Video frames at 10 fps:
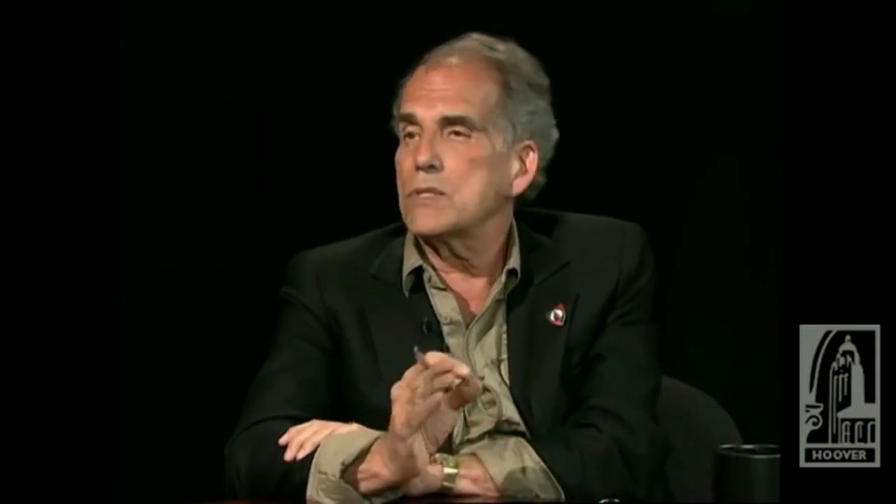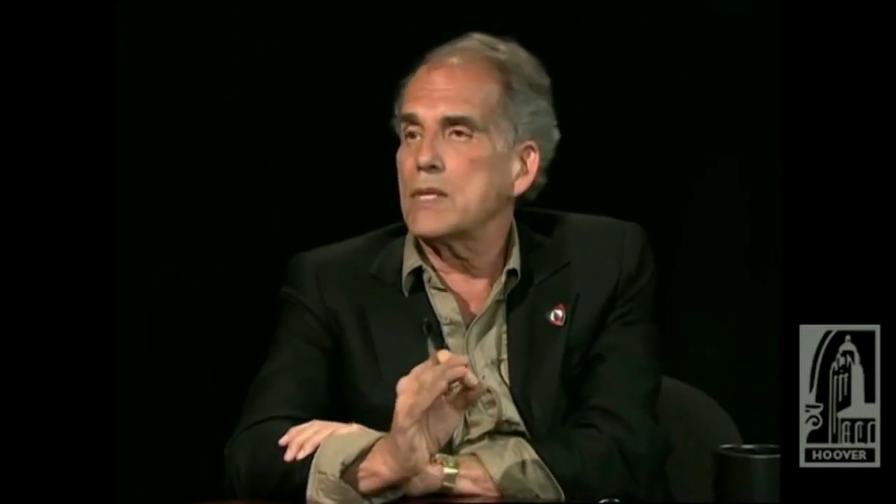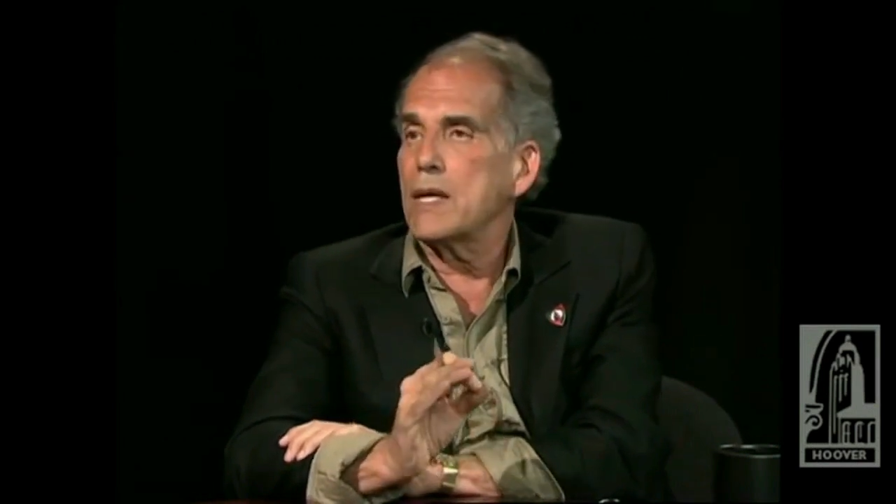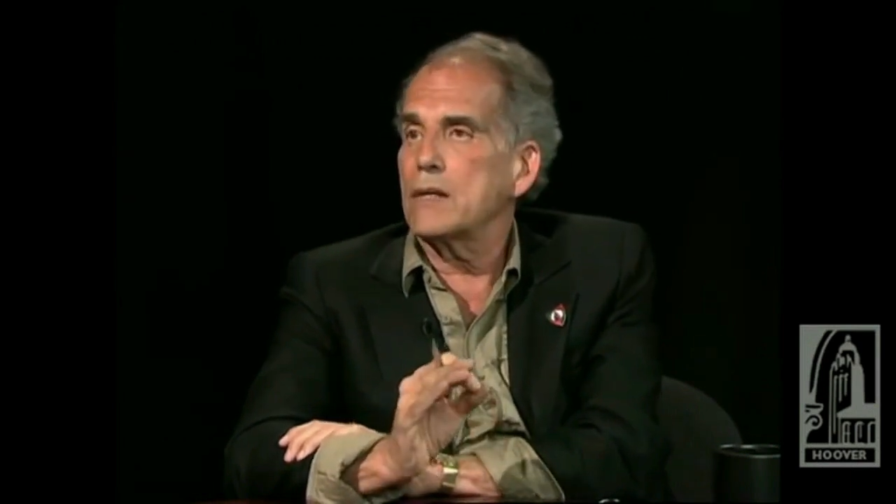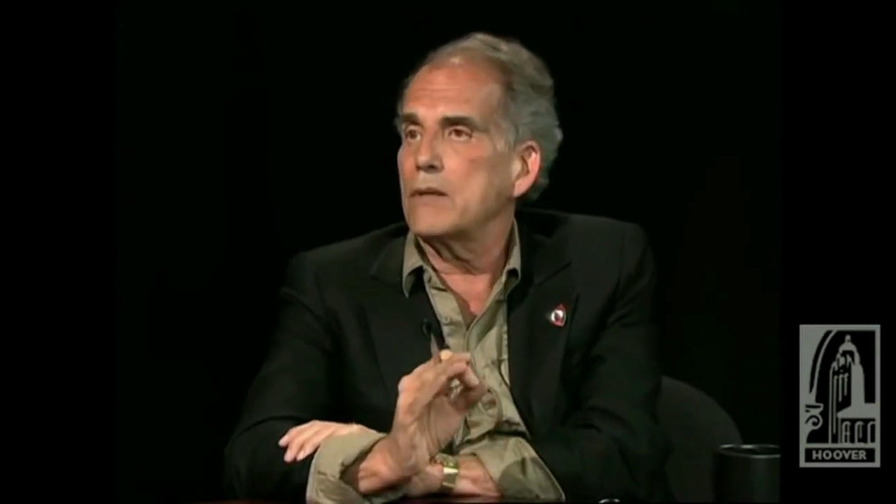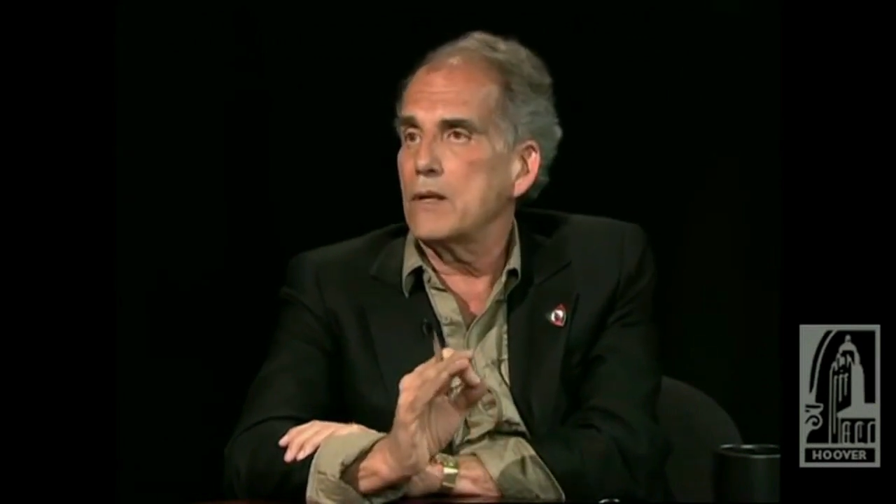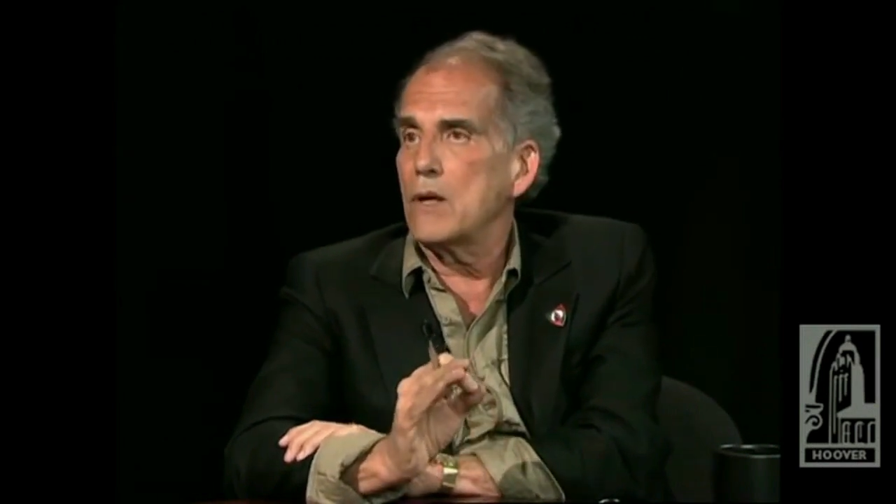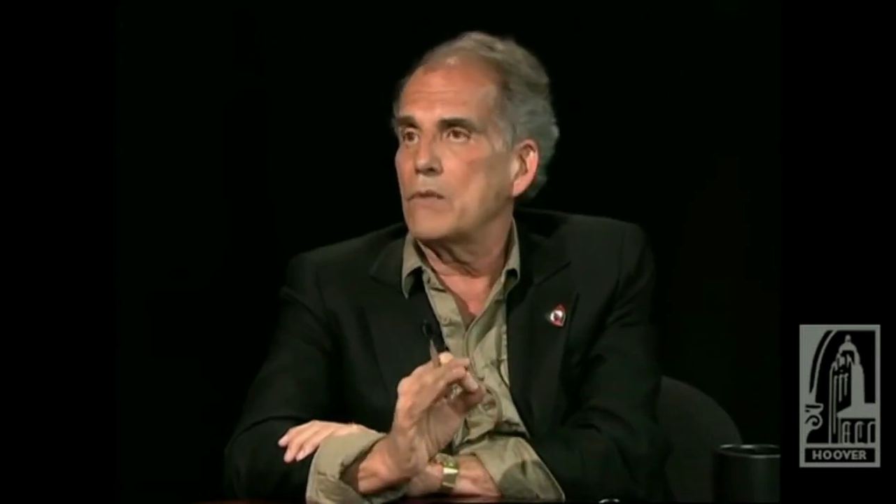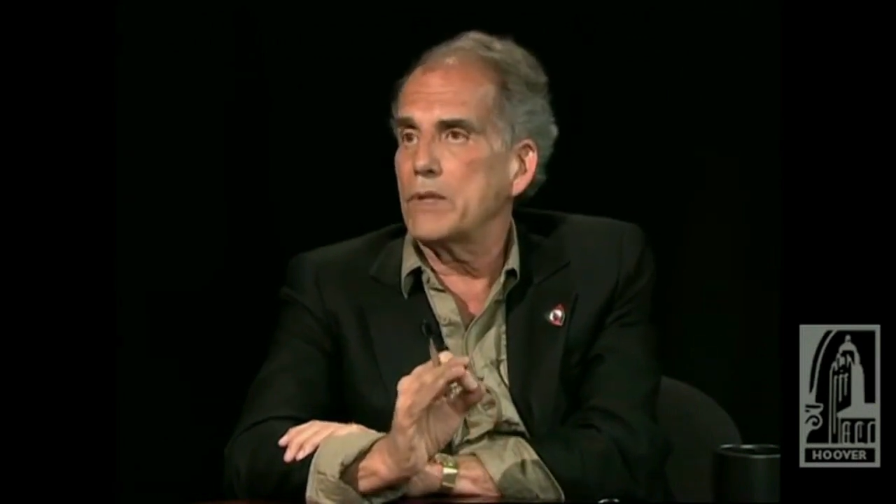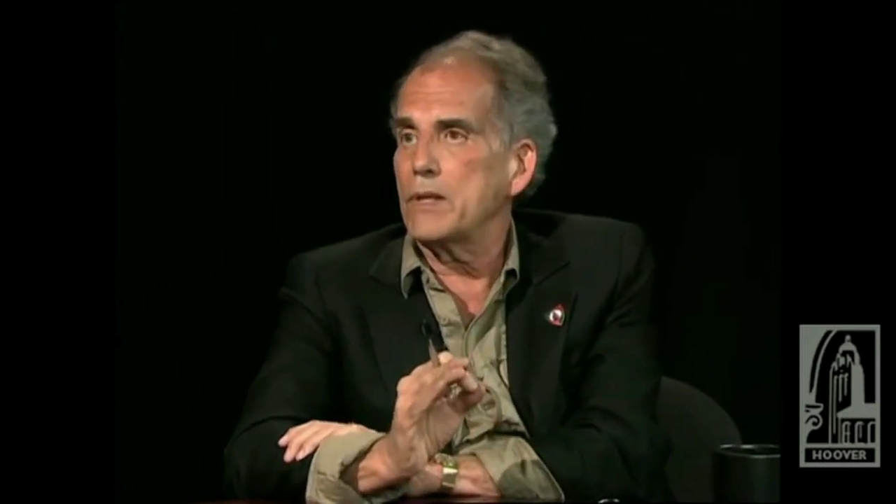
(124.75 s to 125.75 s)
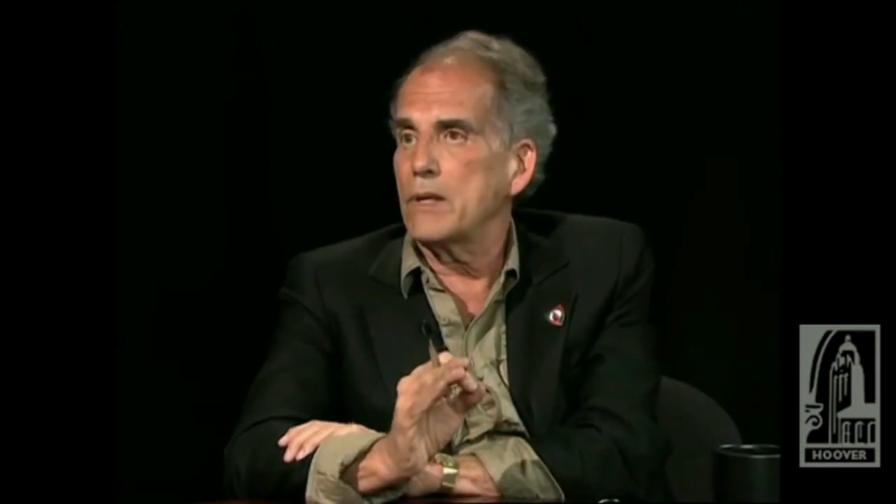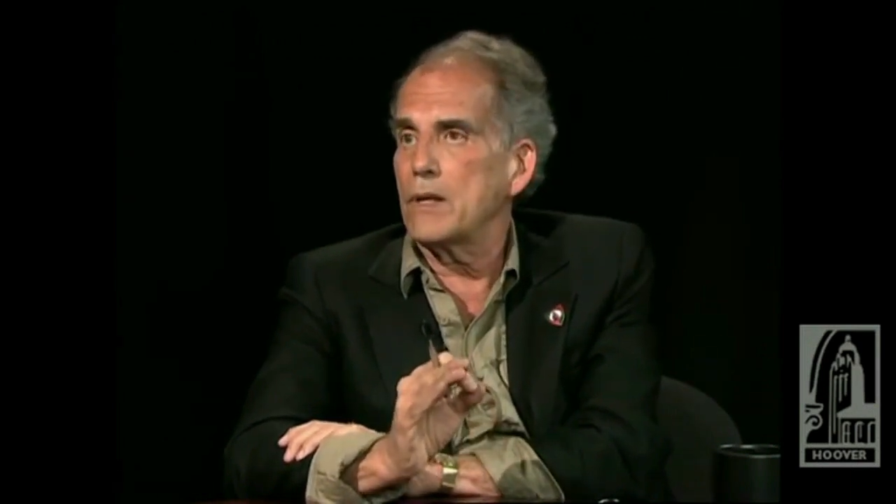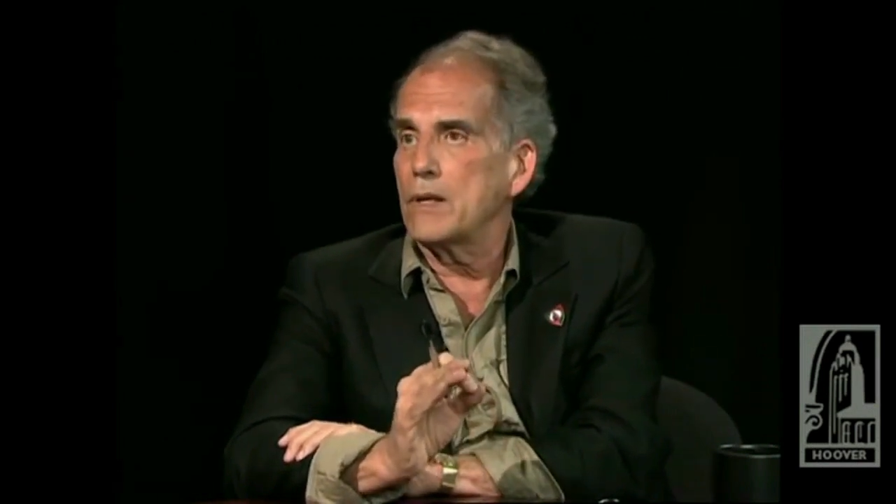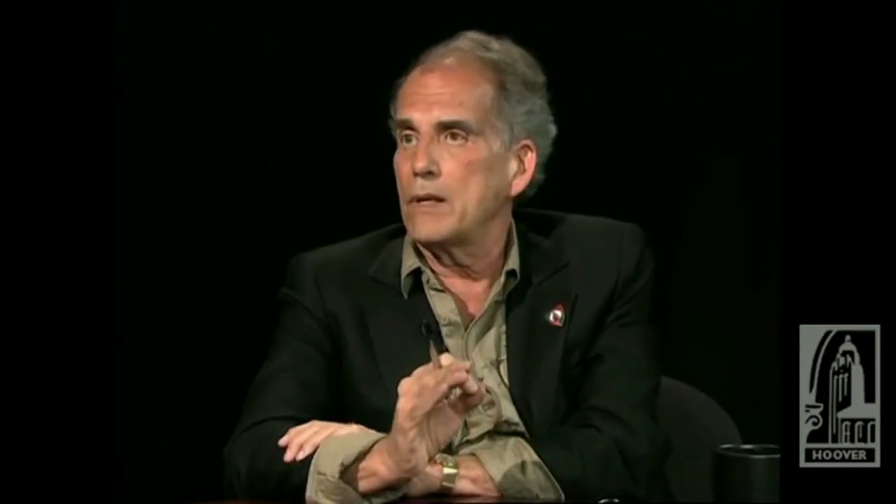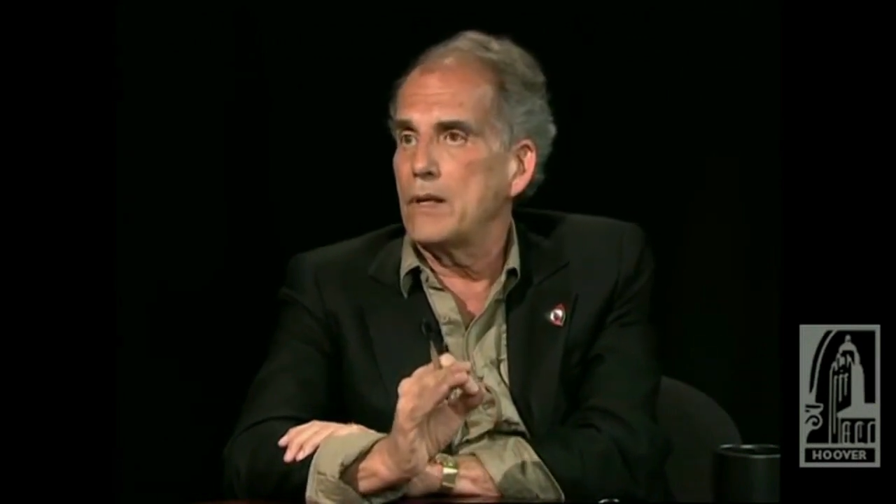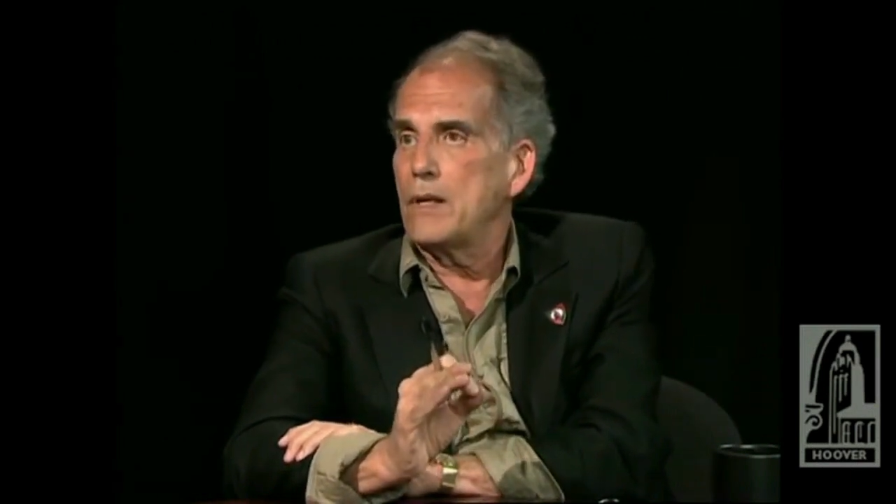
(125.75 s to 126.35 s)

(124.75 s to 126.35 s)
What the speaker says: silent. They are what they are.